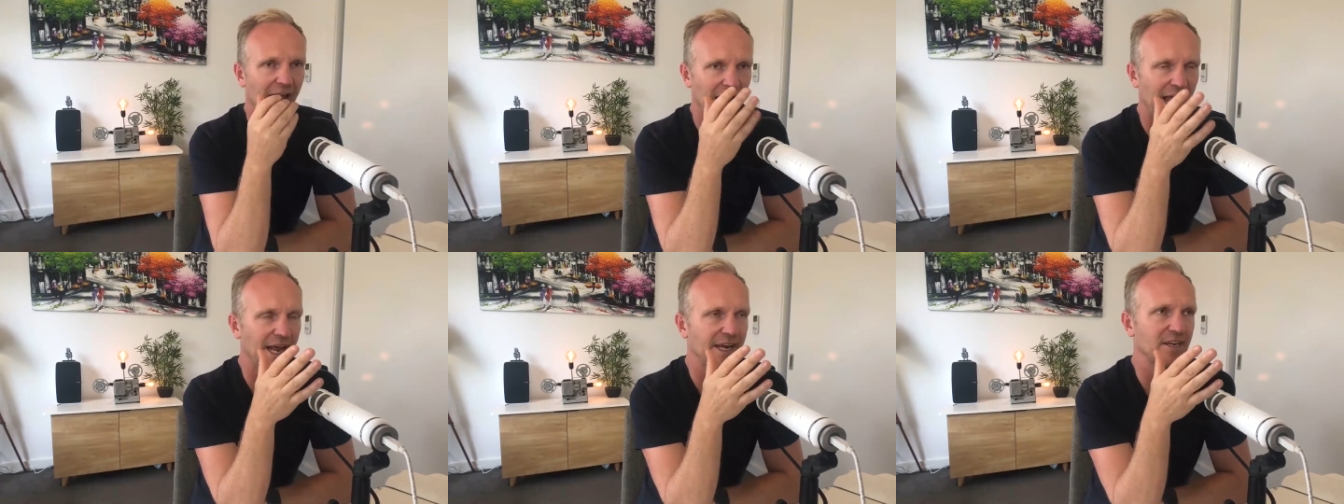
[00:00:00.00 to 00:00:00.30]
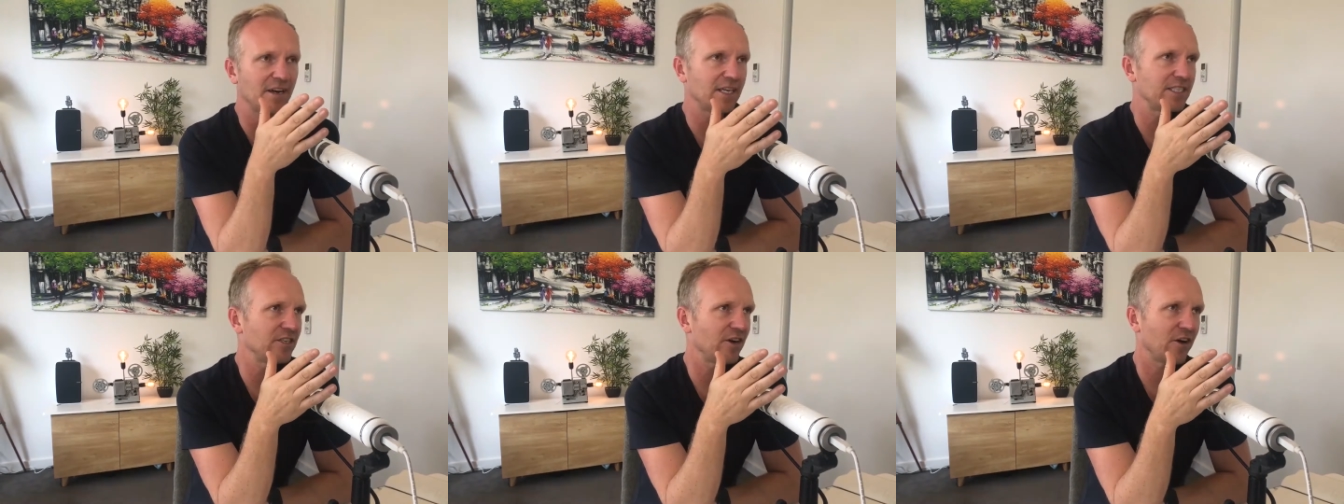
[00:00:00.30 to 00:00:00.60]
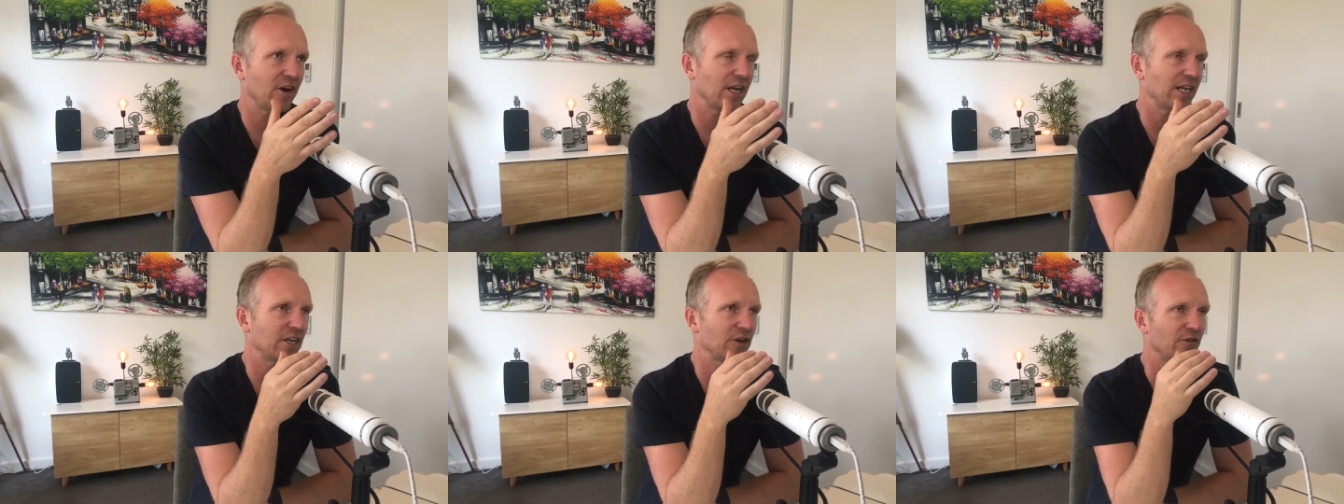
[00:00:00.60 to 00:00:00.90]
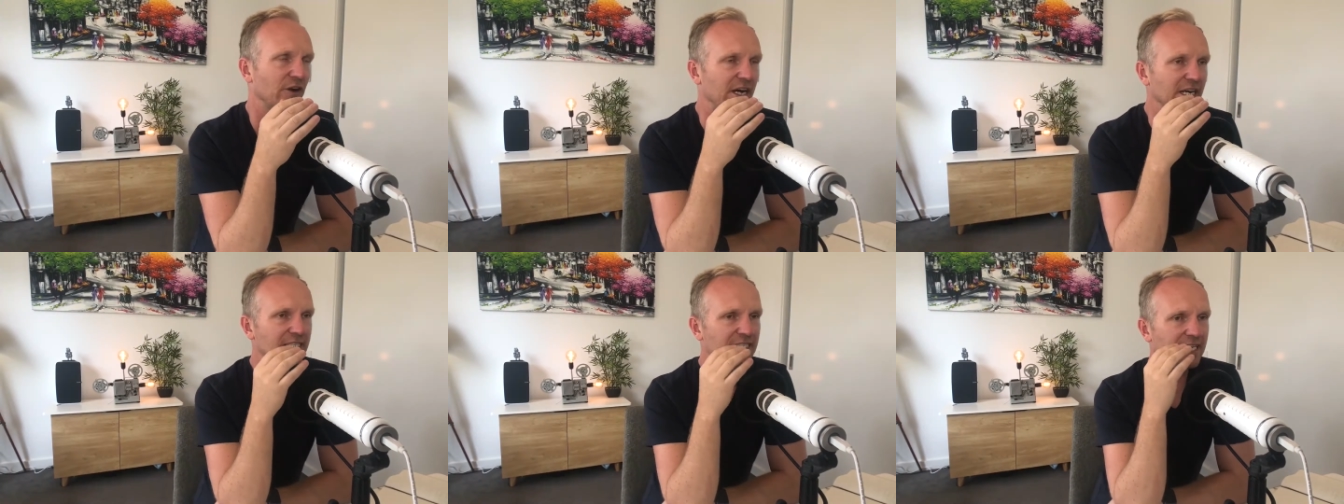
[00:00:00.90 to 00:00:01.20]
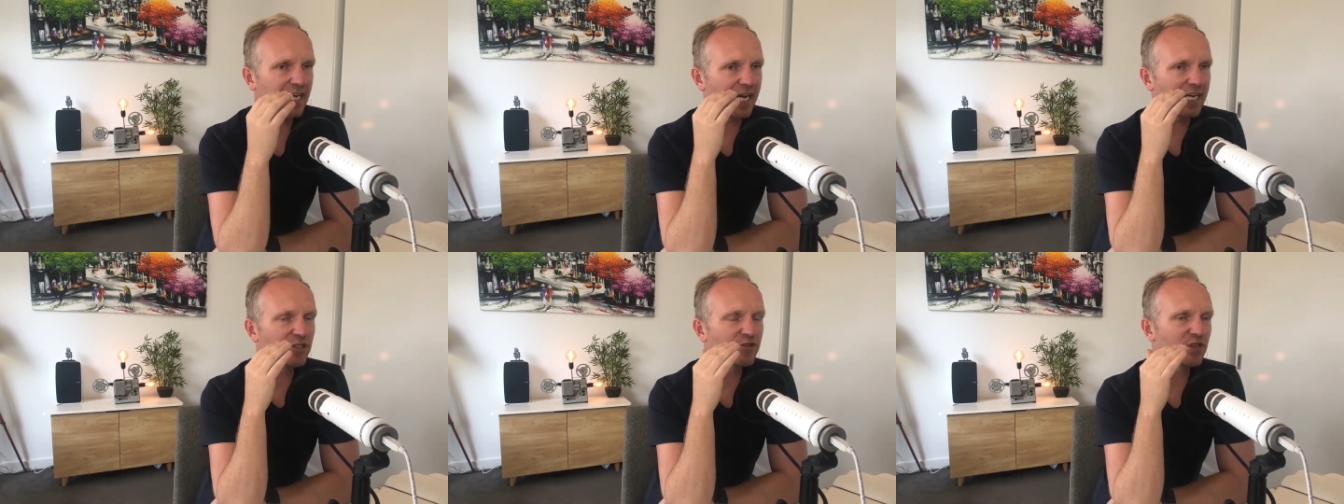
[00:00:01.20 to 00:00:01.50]
And I totally agree.
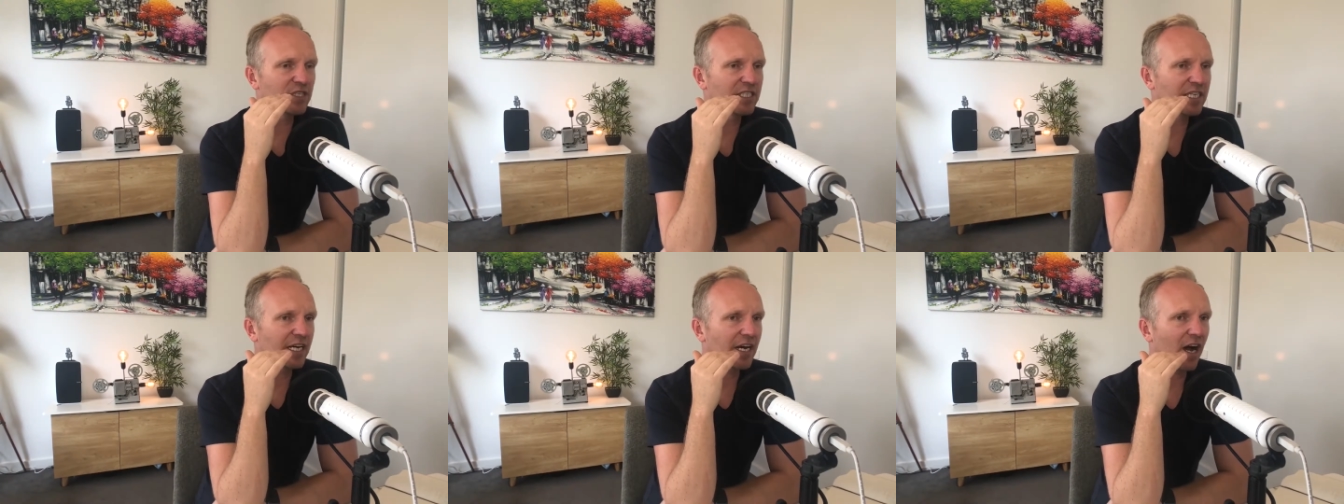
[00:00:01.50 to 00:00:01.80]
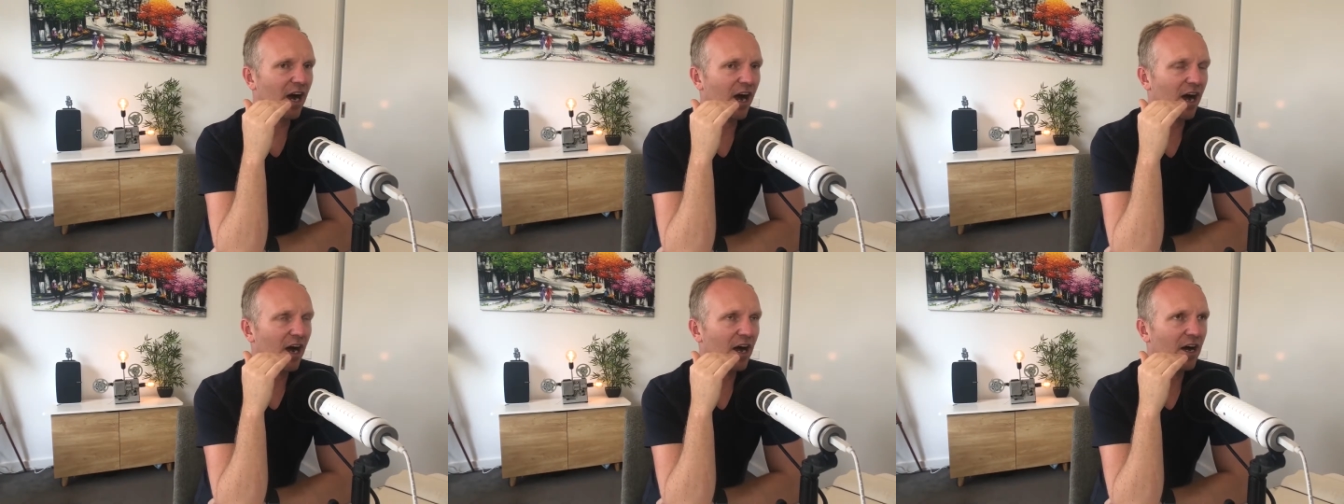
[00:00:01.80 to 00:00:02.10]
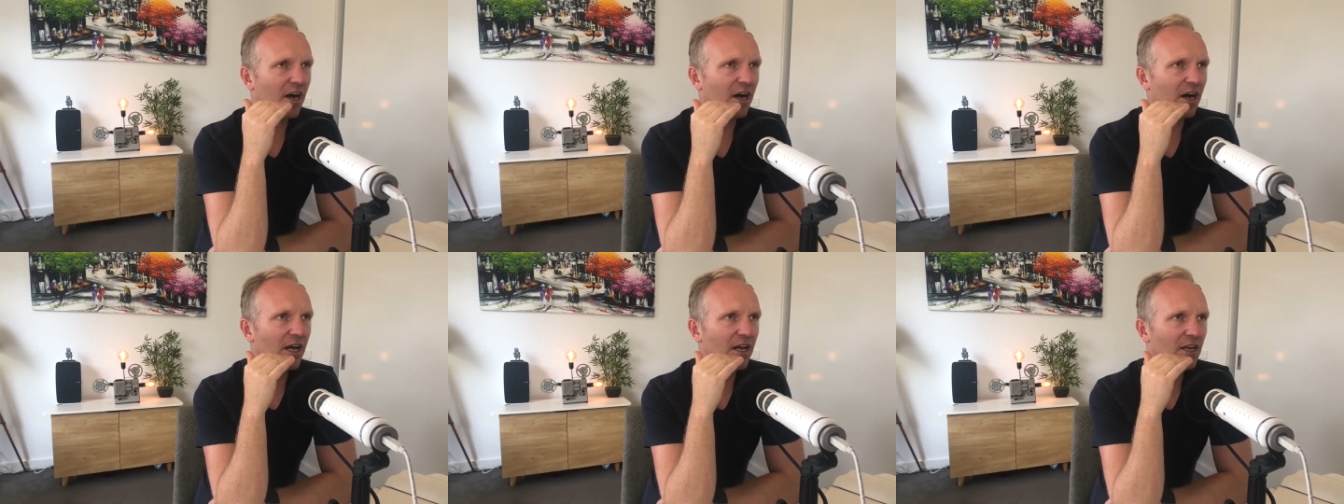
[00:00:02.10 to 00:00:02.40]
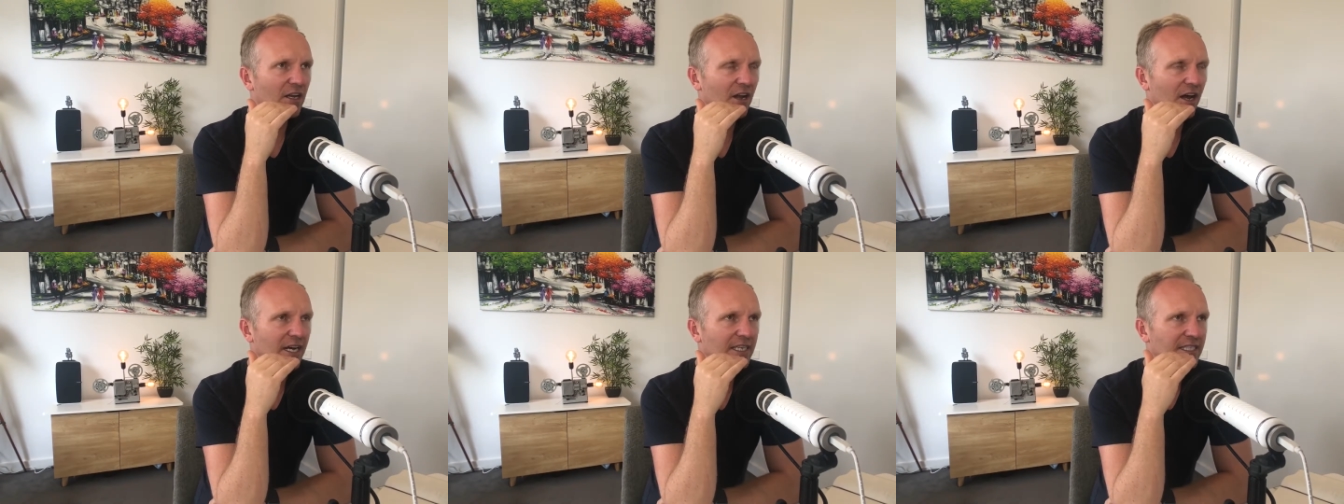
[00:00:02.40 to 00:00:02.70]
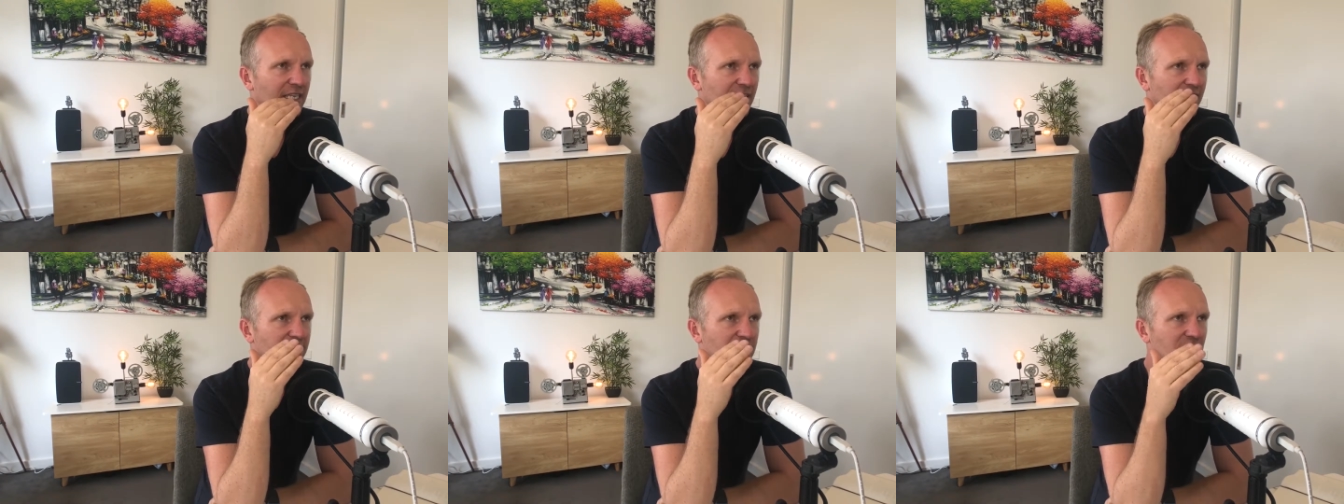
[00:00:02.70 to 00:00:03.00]
It's interesting. Uh, like
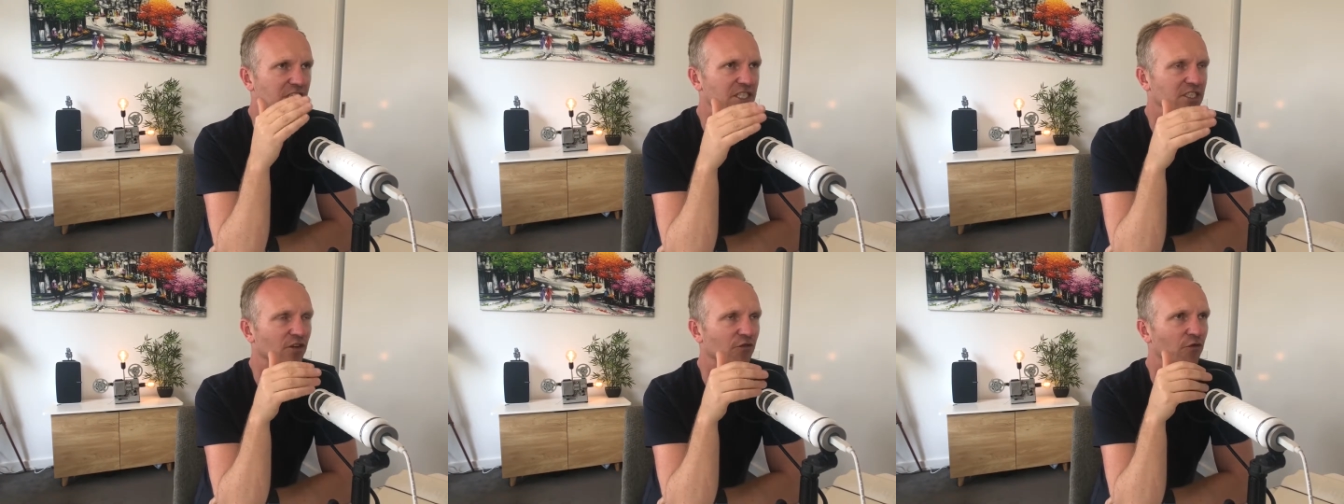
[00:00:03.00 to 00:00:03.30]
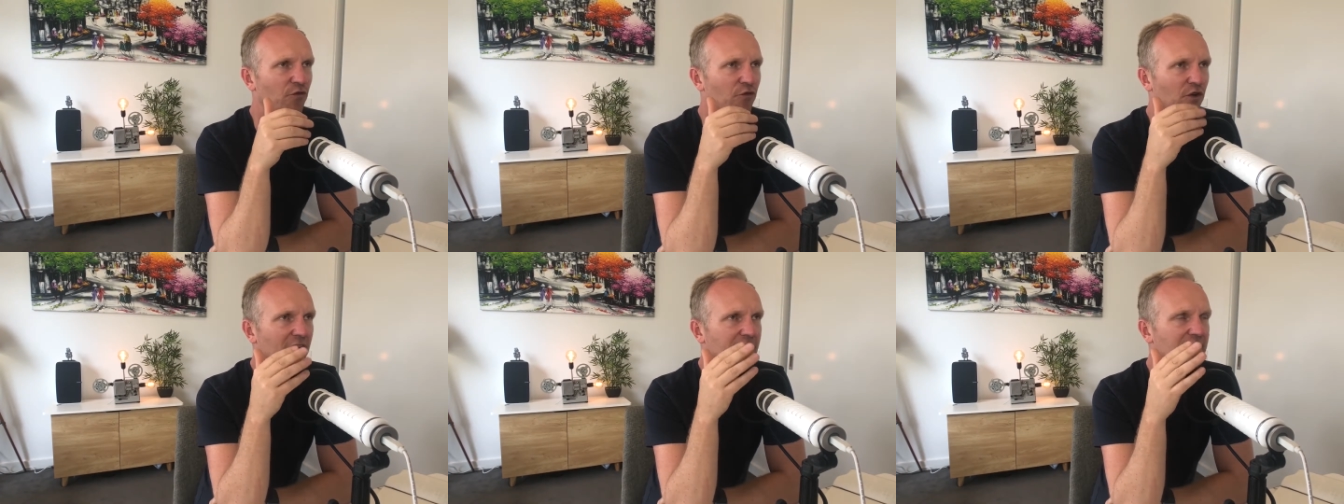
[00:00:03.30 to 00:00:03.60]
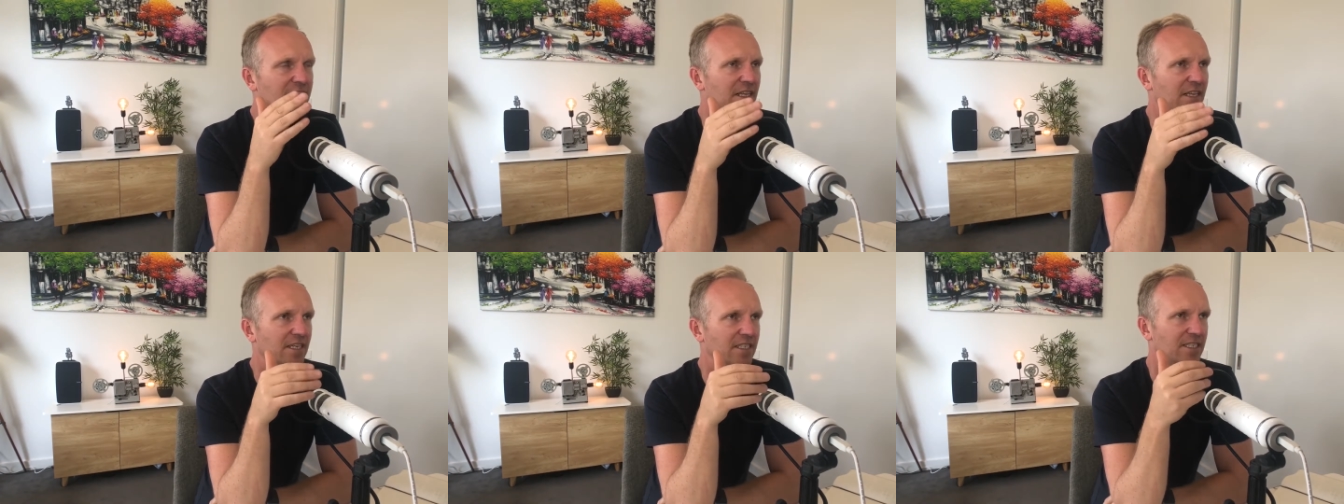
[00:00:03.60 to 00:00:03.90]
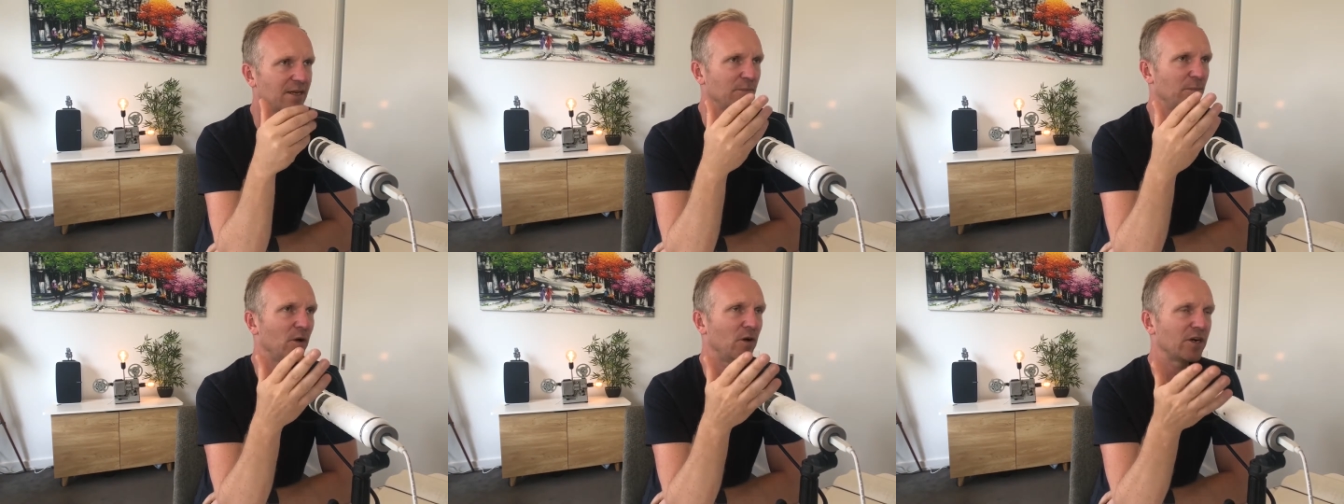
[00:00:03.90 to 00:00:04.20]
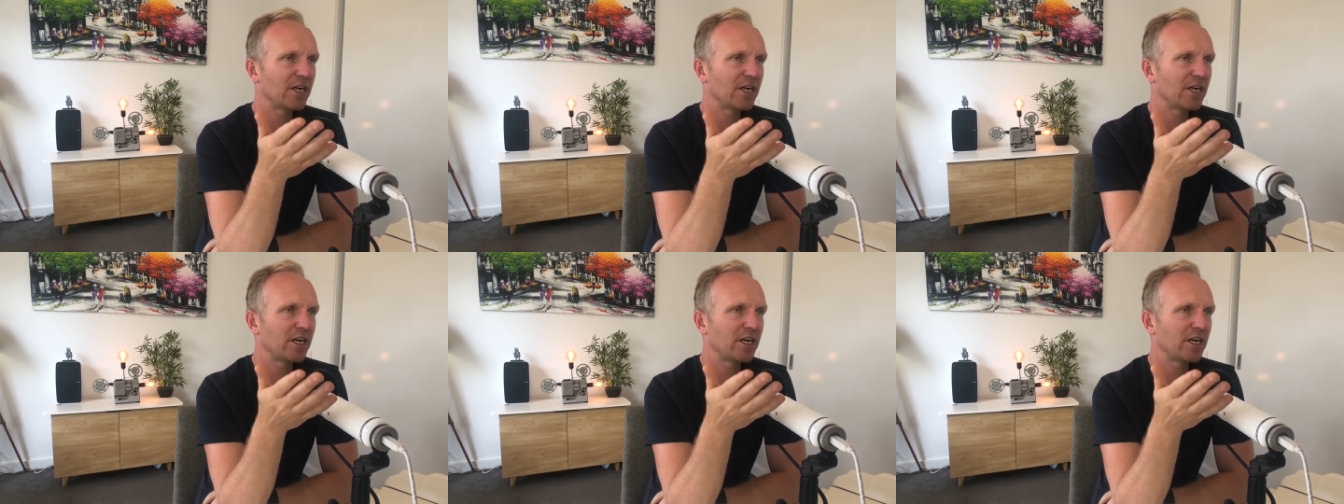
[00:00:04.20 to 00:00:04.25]
I said, there's just of recent there's some